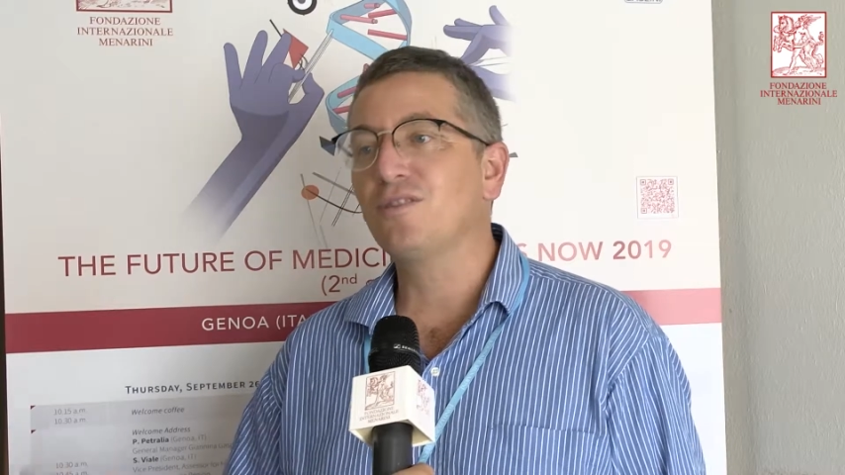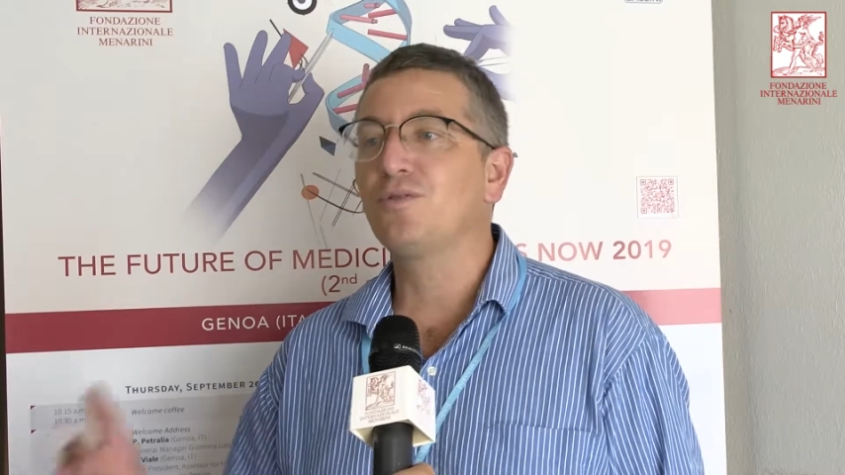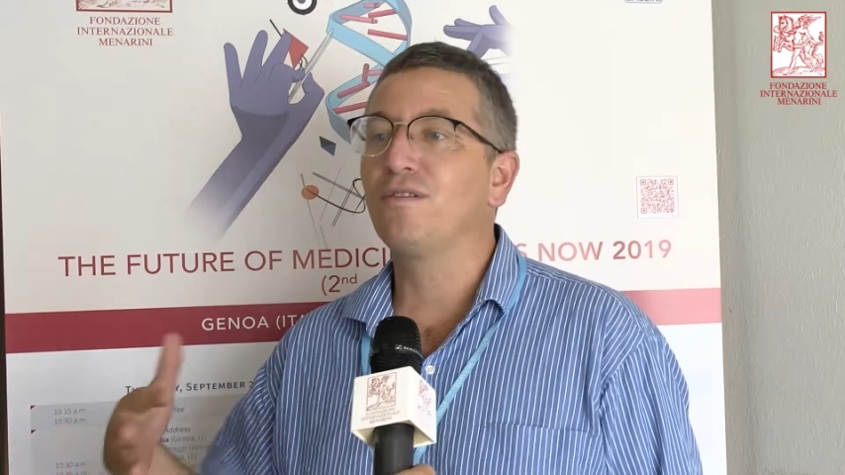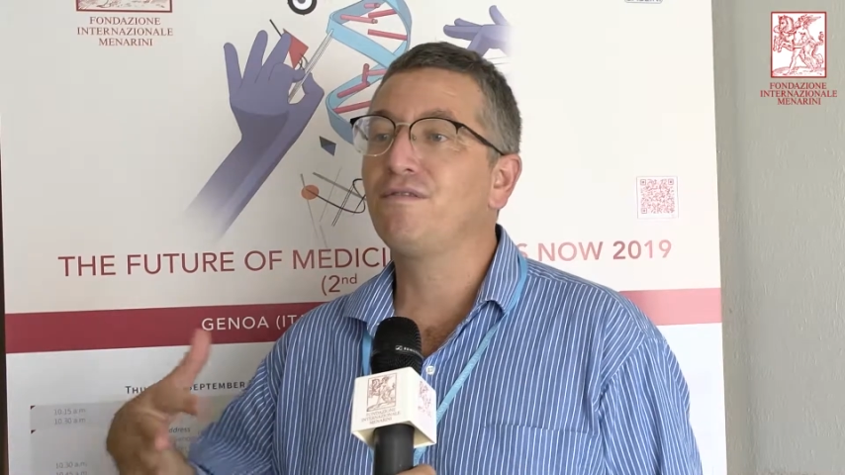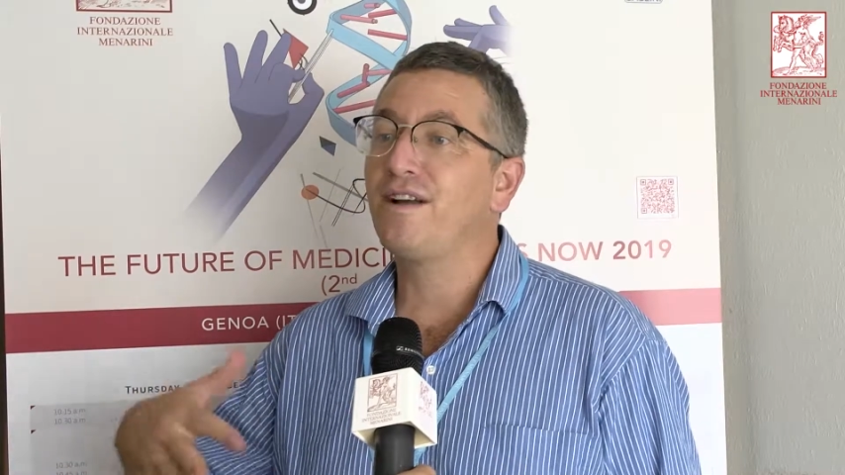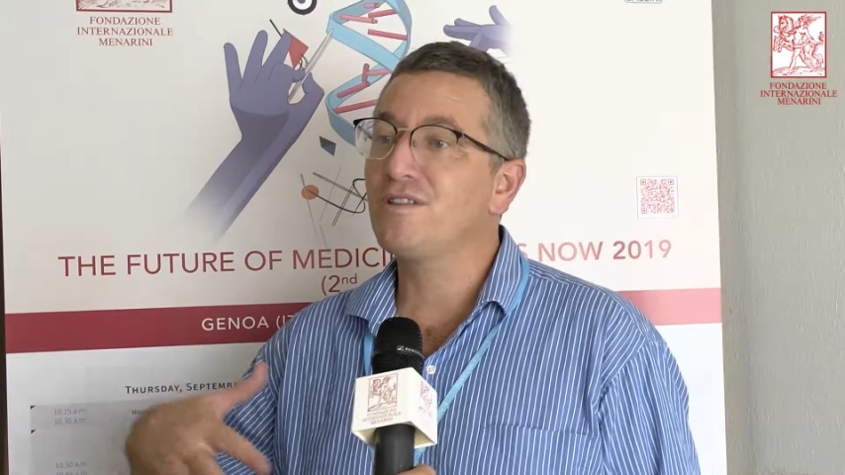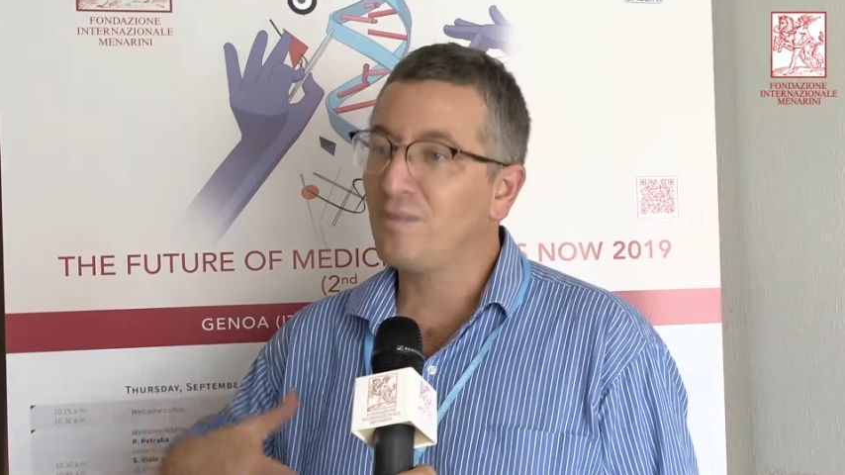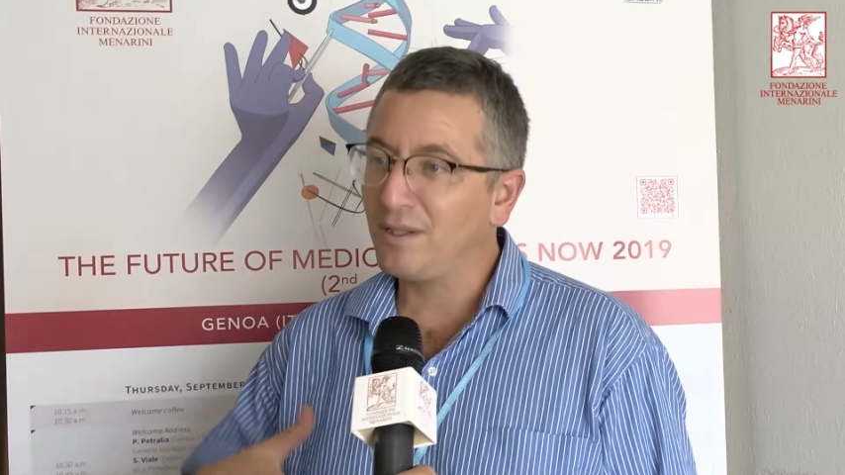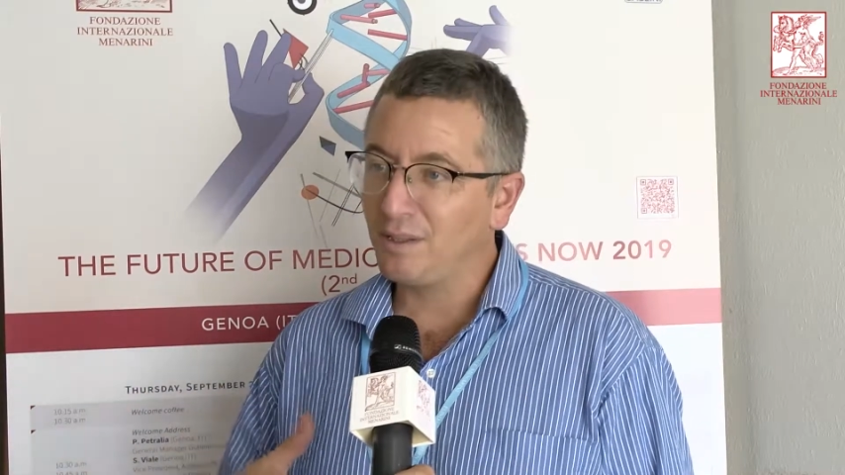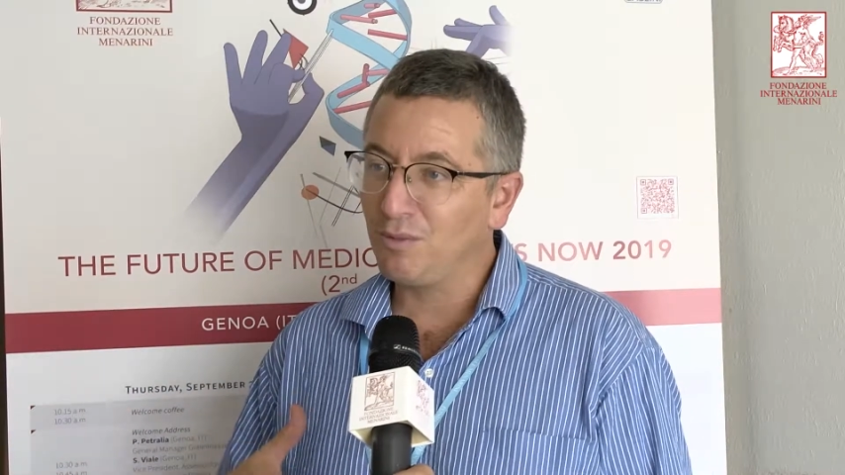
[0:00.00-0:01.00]
You can find
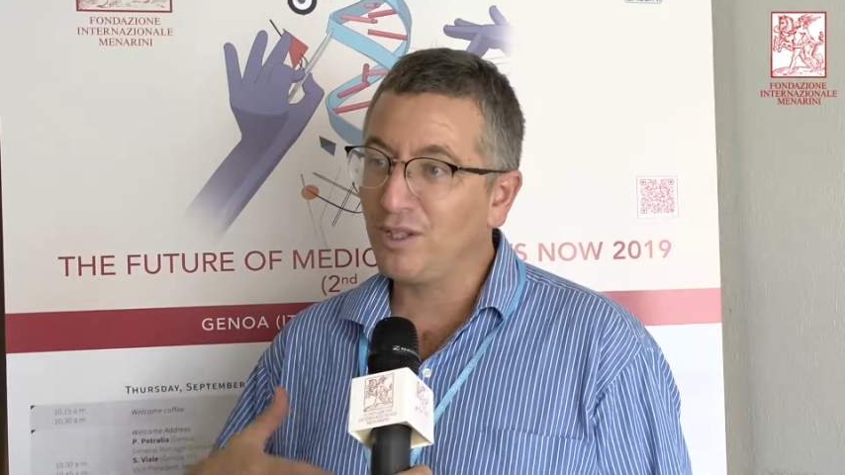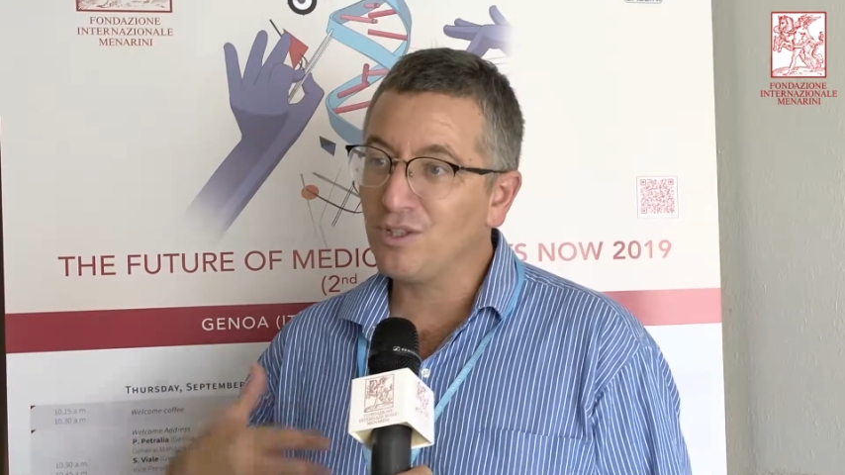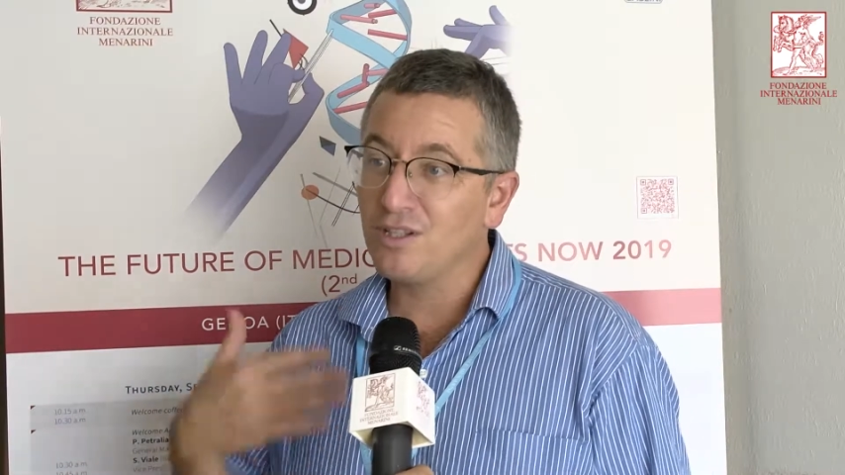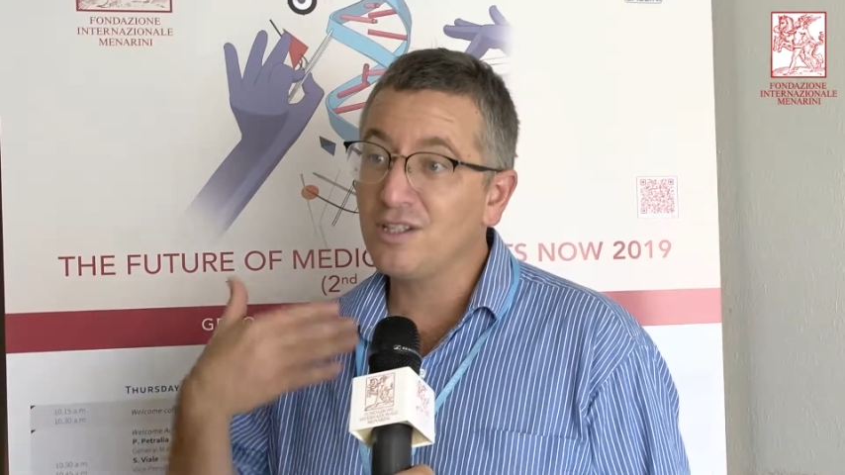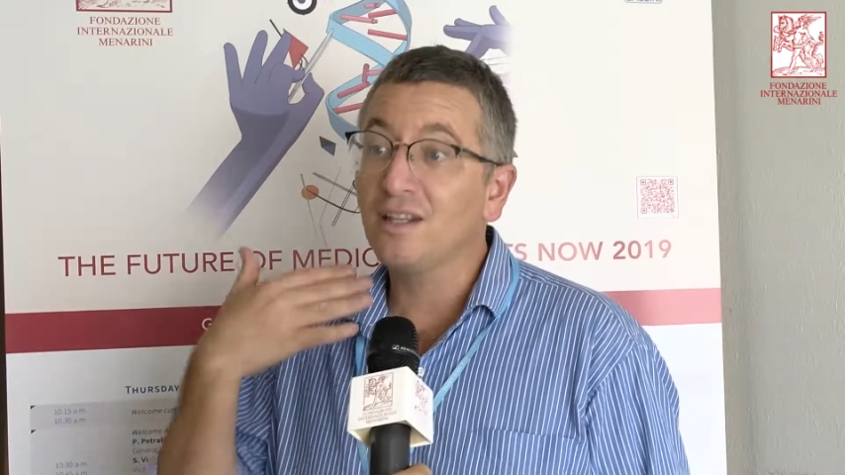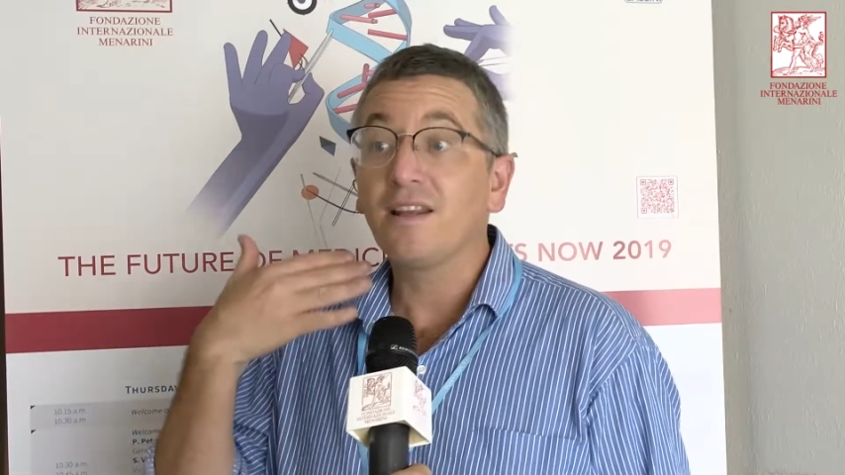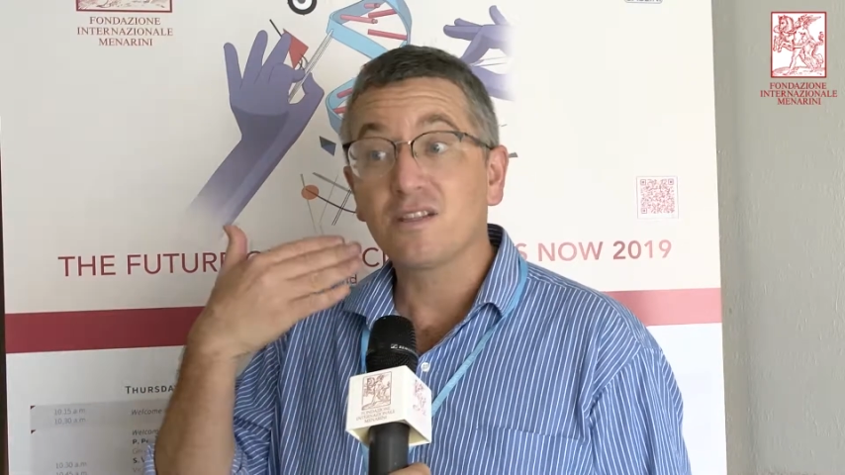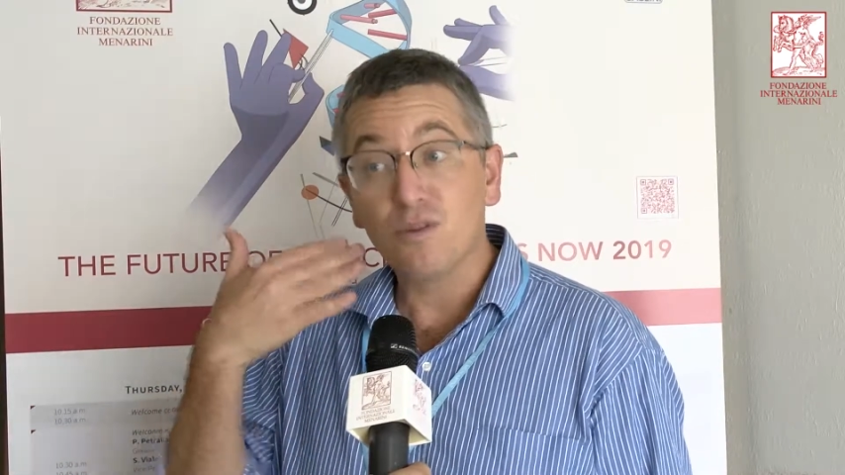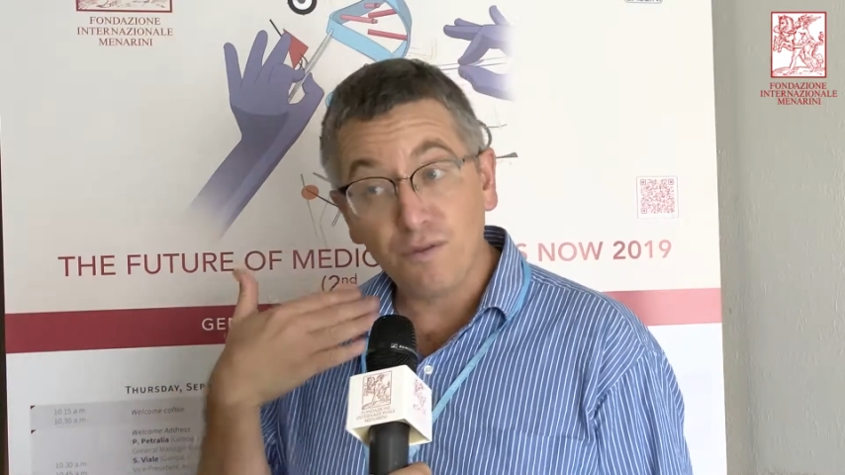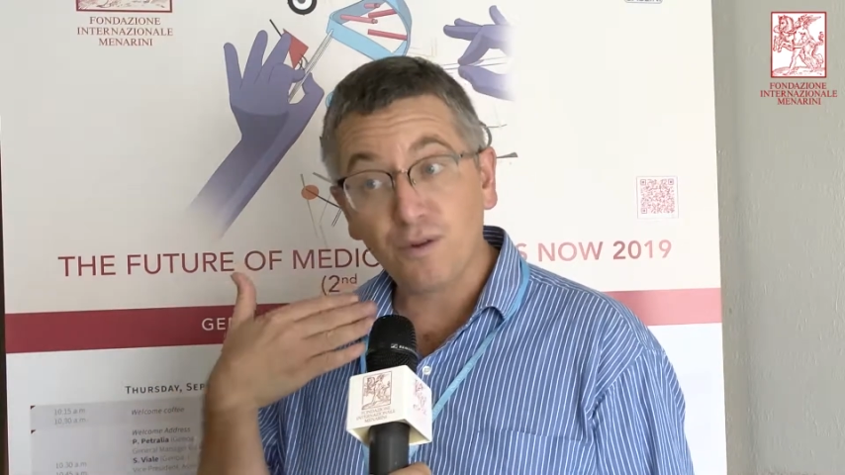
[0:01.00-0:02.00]
somatic mutations in the
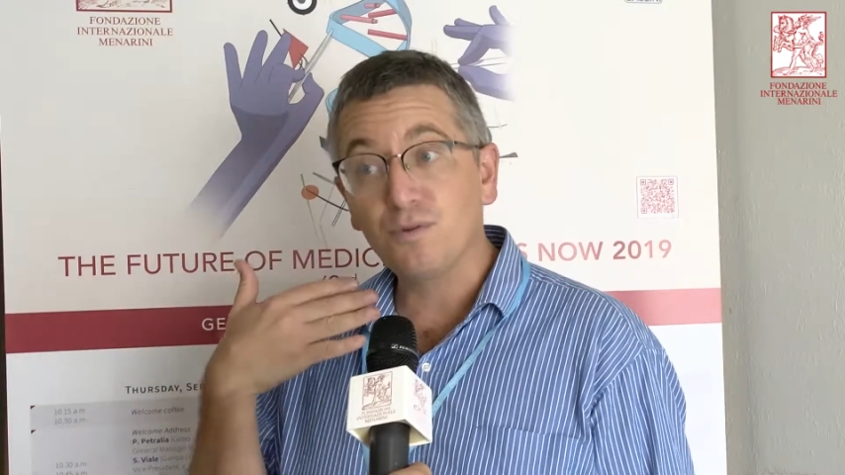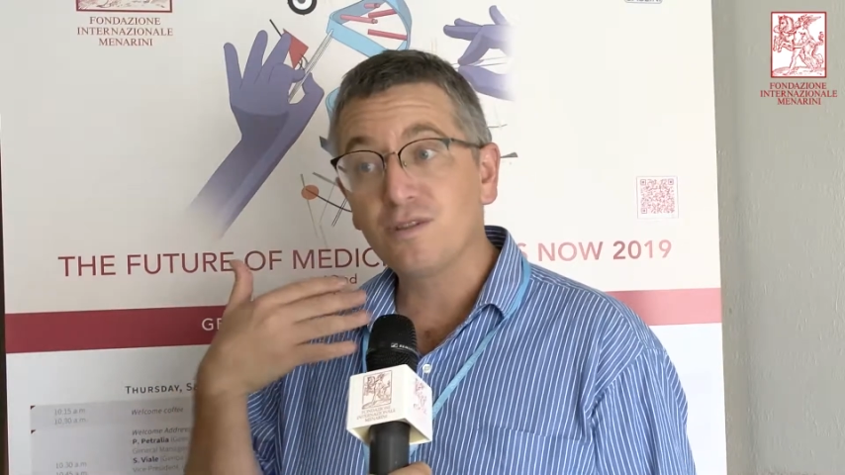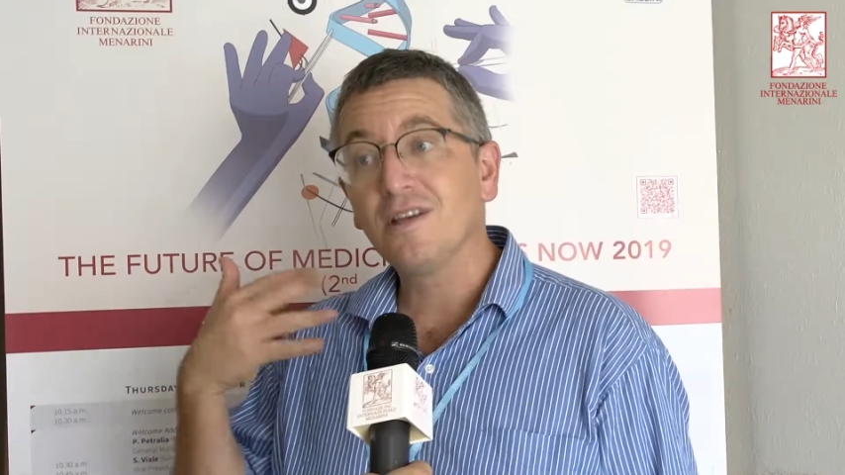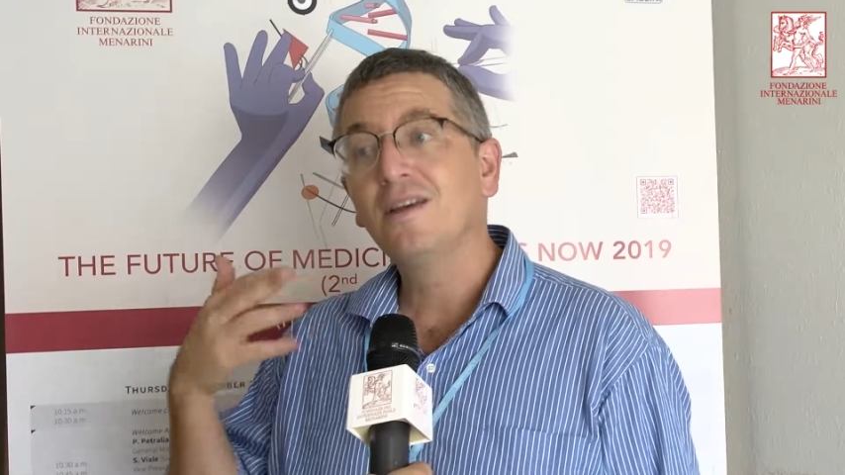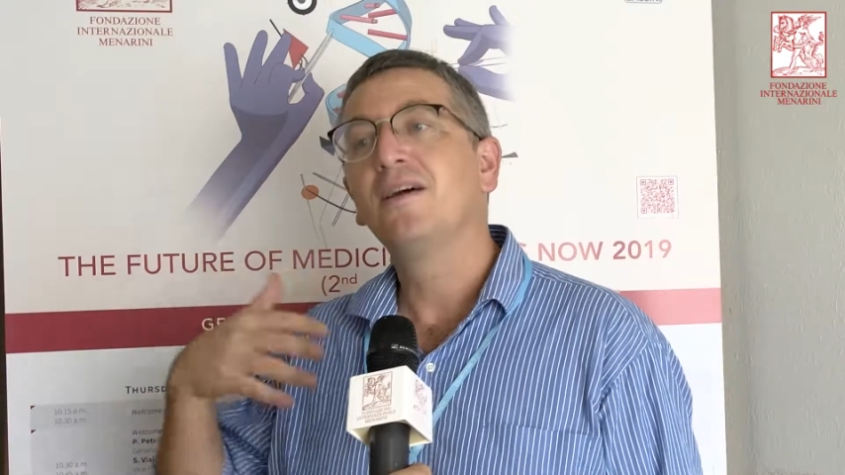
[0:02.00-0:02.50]
esophagus